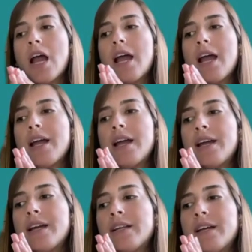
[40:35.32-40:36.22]

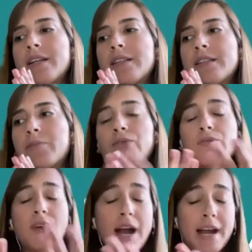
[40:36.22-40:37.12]
and
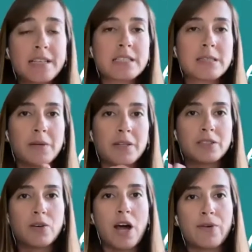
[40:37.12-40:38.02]
provide the
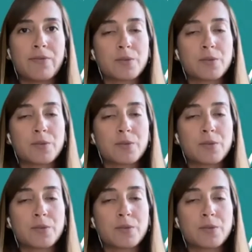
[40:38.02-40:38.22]
mental health